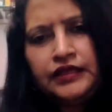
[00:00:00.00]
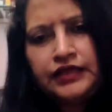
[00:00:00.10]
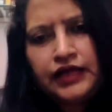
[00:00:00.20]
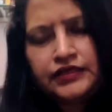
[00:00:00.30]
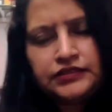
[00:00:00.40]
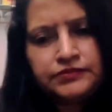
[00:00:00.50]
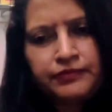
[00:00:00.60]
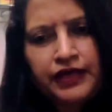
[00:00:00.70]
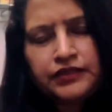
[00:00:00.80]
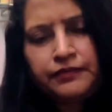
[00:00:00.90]
that is
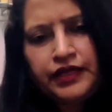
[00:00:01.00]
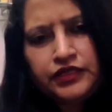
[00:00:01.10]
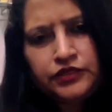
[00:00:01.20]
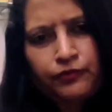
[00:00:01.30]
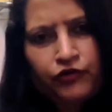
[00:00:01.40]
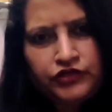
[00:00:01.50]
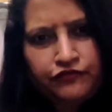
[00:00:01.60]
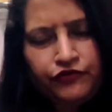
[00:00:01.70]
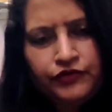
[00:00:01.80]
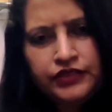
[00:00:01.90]
by the blood and the
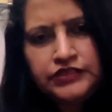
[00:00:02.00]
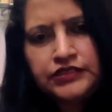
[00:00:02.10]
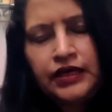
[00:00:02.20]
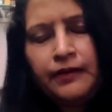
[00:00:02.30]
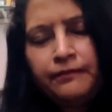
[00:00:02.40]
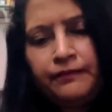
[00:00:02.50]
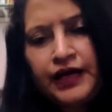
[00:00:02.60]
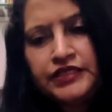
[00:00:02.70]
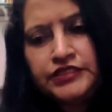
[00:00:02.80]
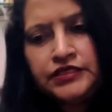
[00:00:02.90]
body fluids,
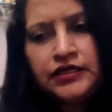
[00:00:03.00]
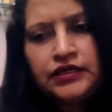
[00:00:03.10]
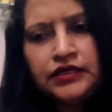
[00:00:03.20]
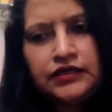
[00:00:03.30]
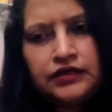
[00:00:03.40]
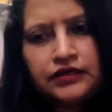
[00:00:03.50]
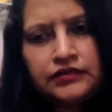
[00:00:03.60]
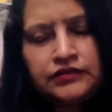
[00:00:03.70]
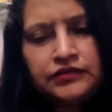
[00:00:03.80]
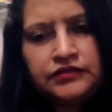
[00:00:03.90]
but
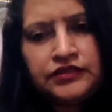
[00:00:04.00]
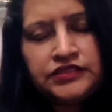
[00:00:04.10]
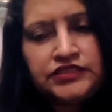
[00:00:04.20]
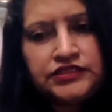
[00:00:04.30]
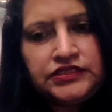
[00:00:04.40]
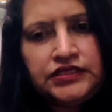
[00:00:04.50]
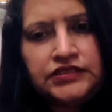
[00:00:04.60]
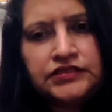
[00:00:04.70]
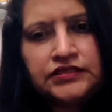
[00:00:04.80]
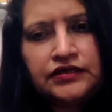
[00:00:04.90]
this disease,